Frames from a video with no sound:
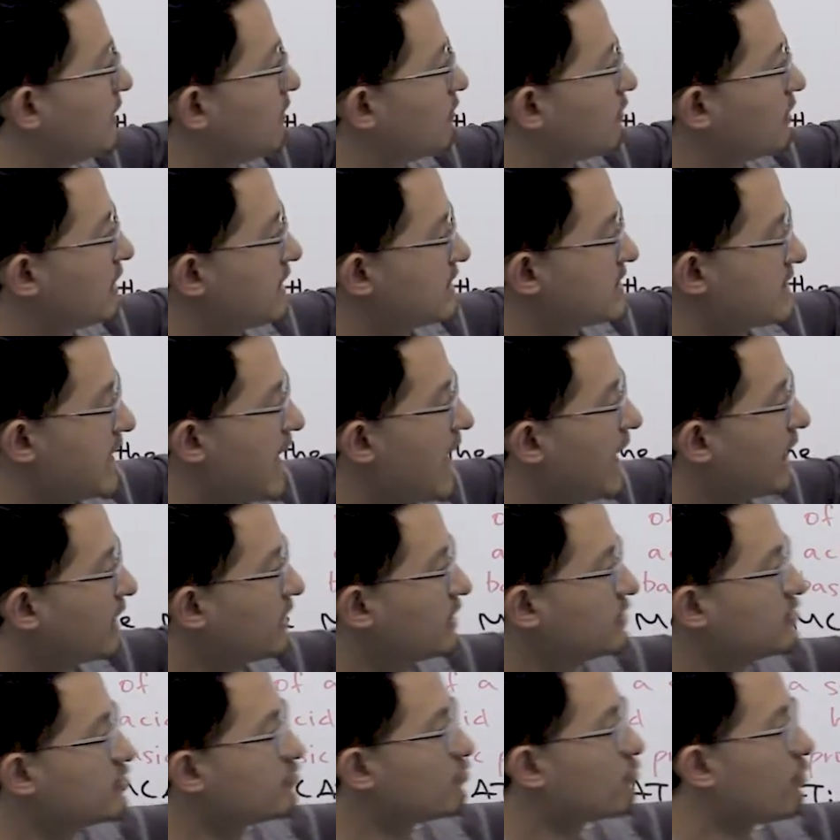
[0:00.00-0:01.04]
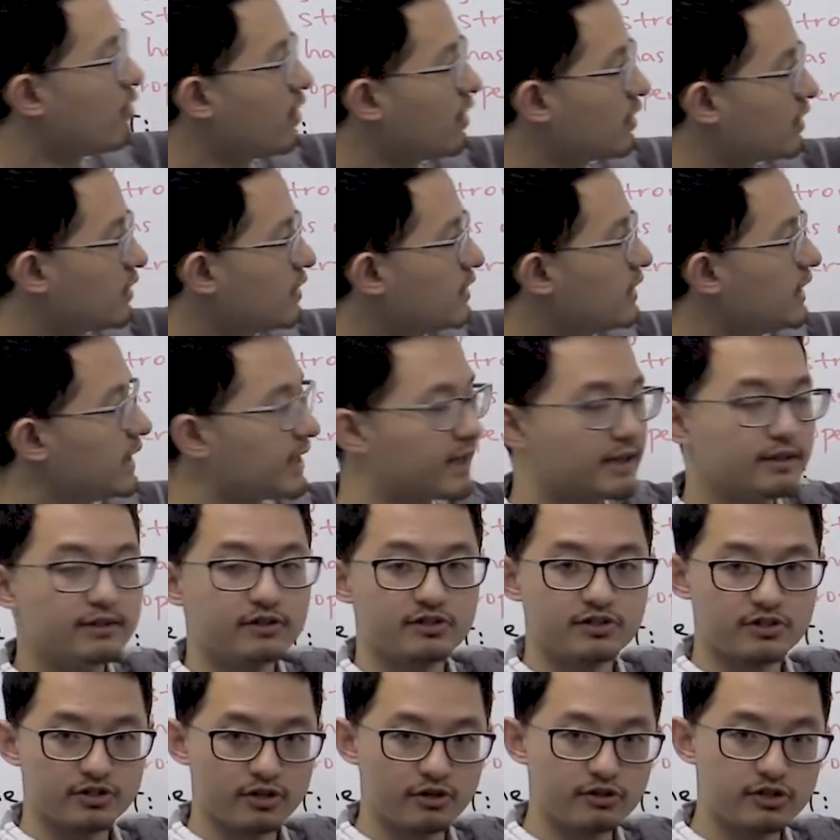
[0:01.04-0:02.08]
When it's added to water, it can
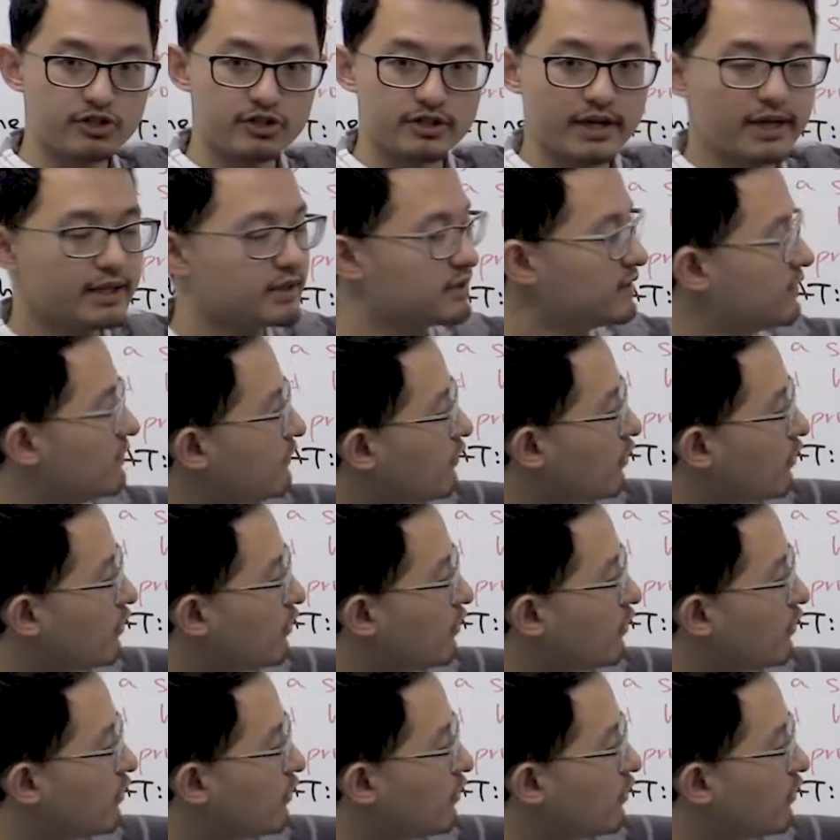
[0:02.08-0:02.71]
dissociate to